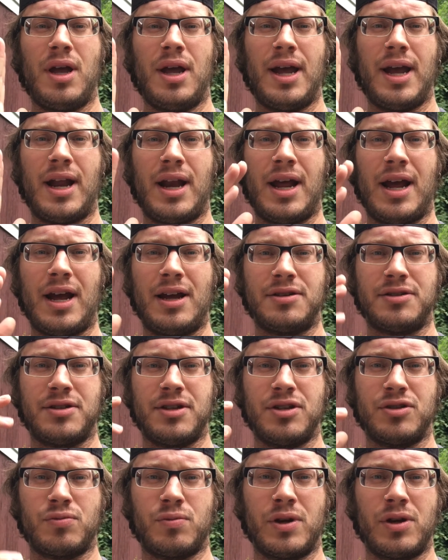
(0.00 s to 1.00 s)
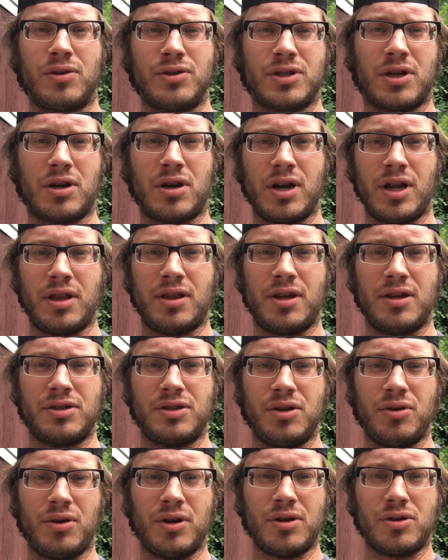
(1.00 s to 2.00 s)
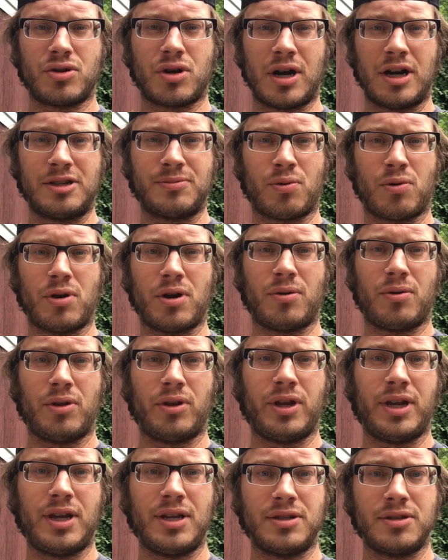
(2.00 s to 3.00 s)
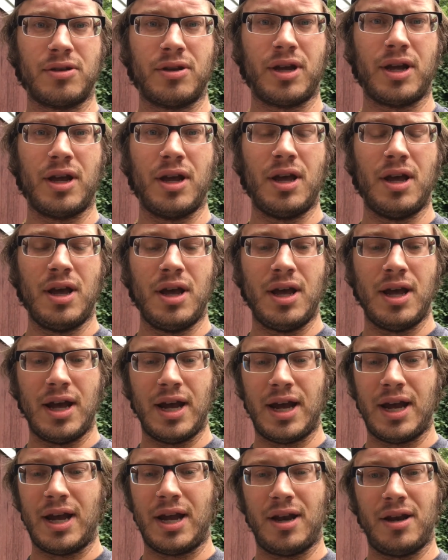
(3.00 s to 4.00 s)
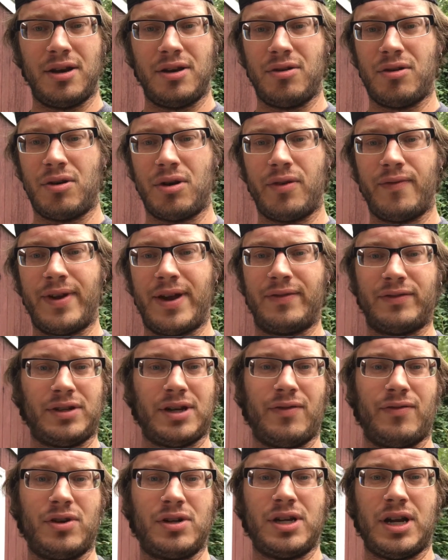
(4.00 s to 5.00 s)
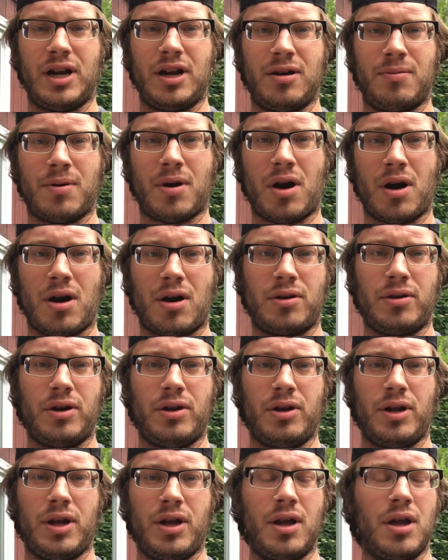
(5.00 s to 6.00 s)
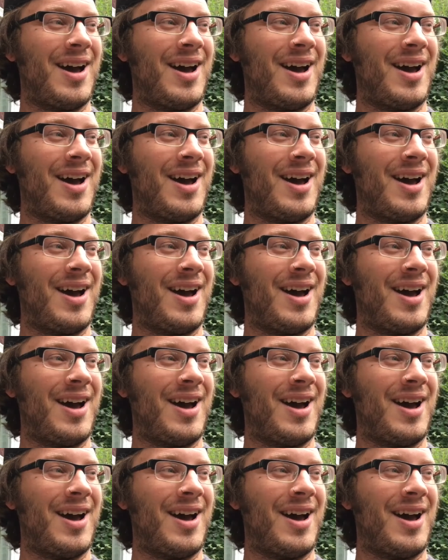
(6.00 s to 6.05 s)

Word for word: and has these wheels underneath it so you can transport it really easily and you don't even have to ever take it apart, really.